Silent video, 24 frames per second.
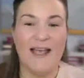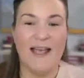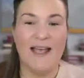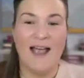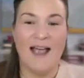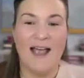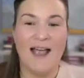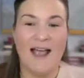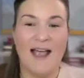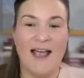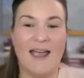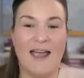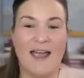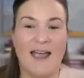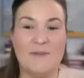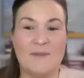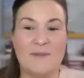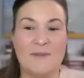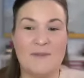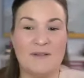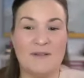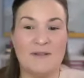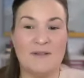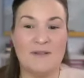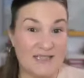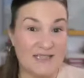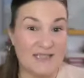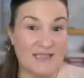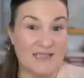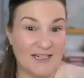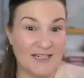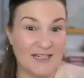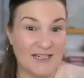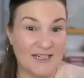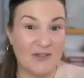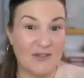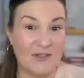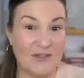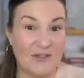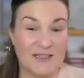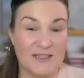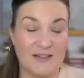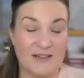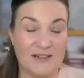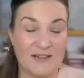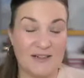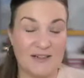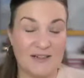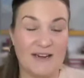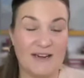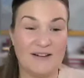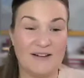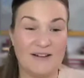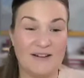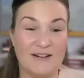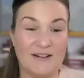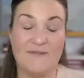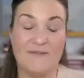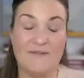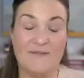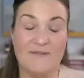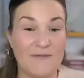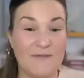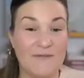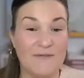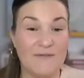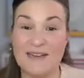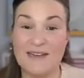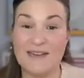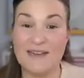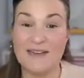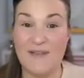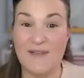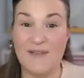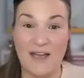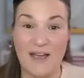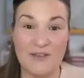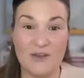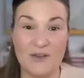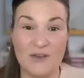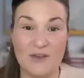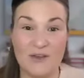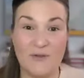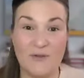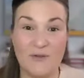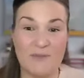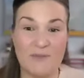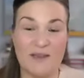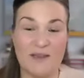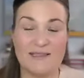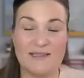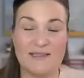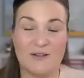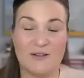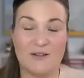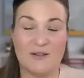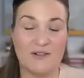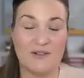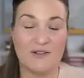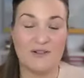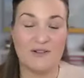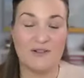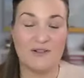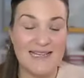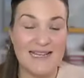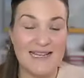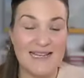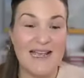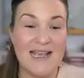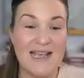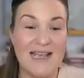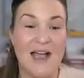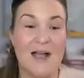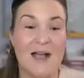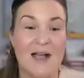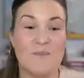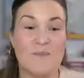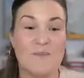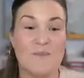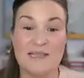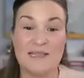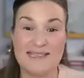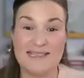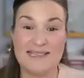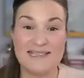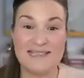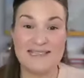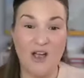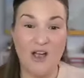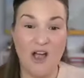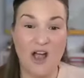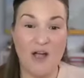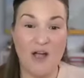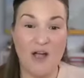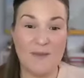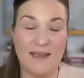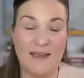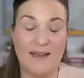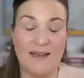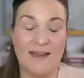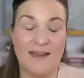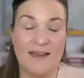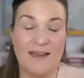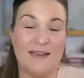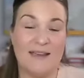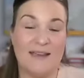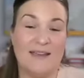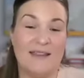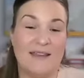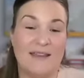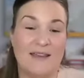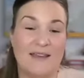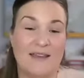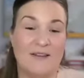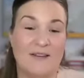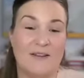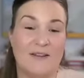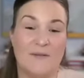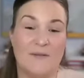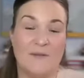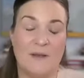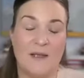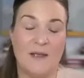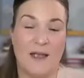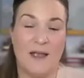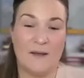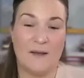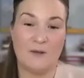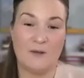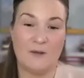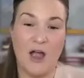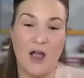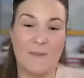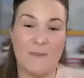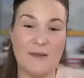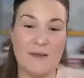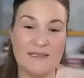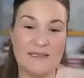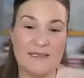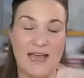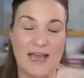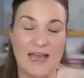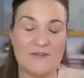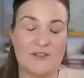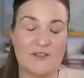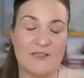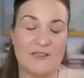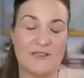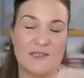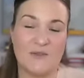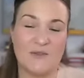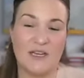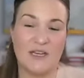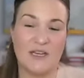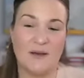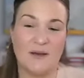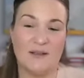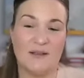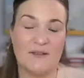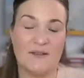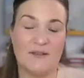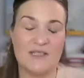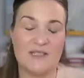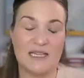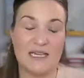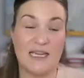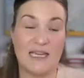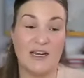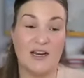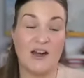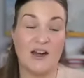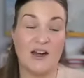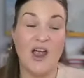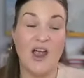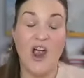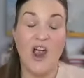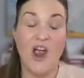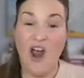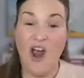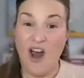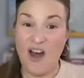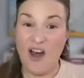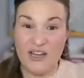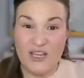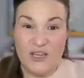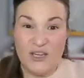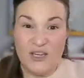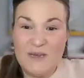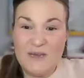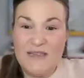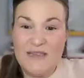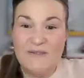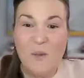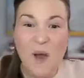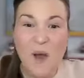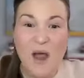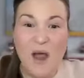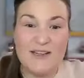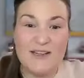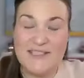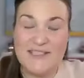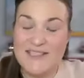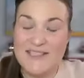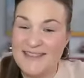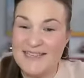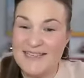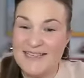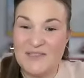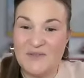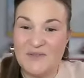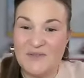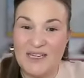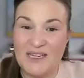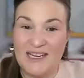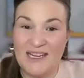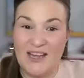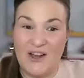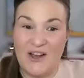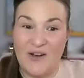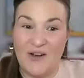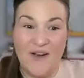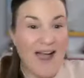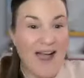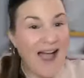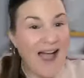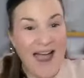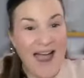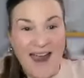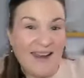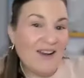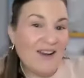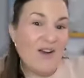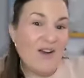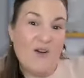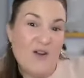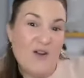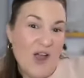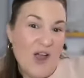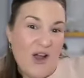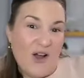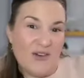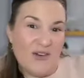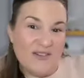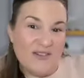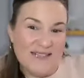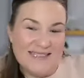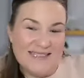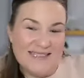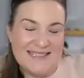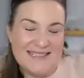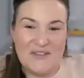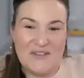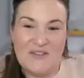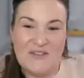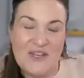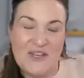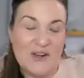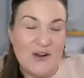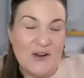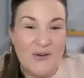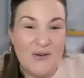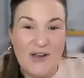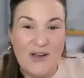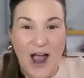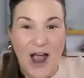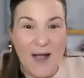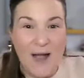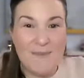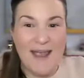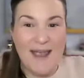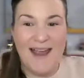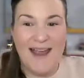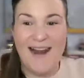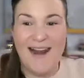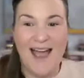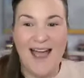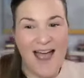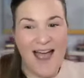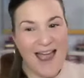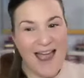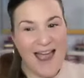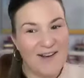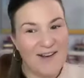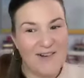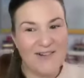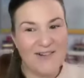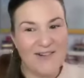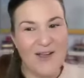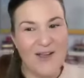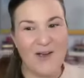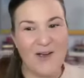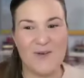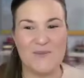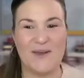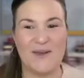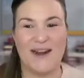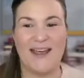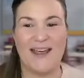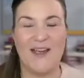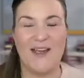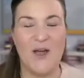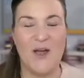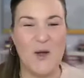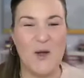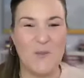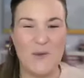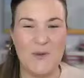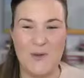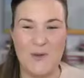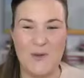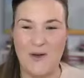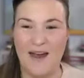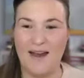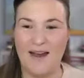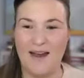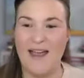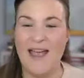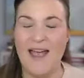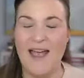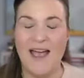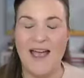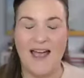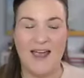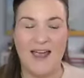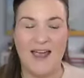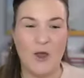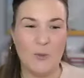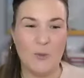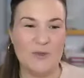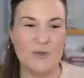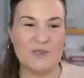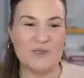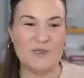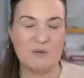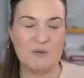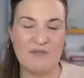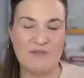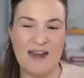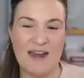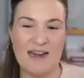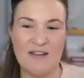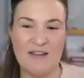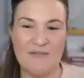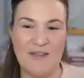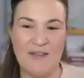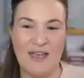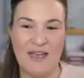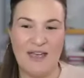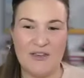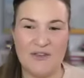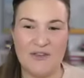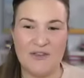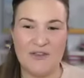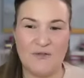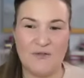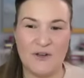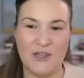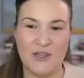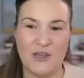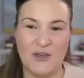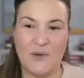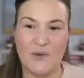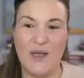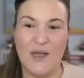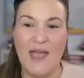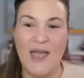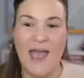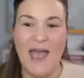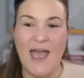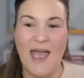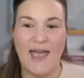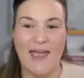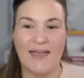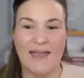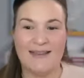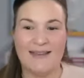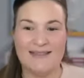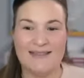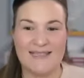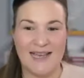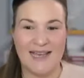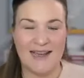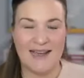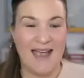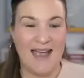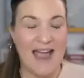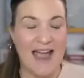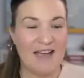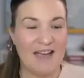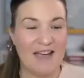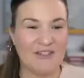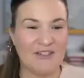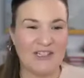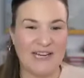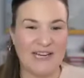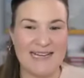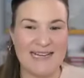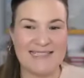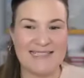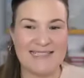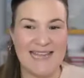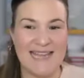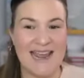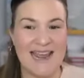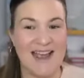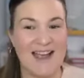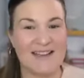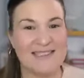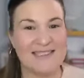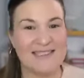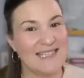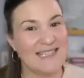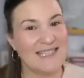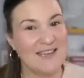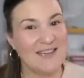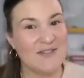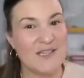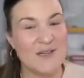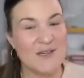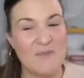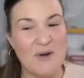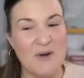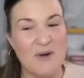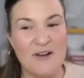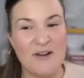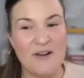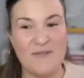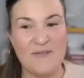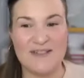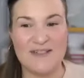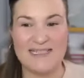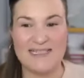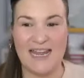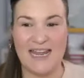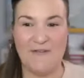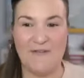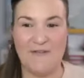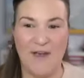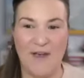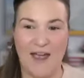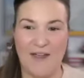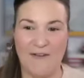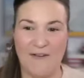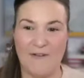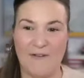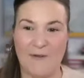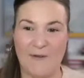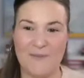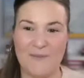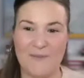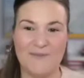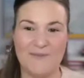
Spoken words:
I would love to hear if you guys are finding value from this or not. Please comment in the comments after this video. I'd love to hear, are you even watching this video? I don't know. So if you don't comment, I don't know, but I hope you are. I hope it's providing value for you, and have a great day. I'll see you tomorrow for day 5.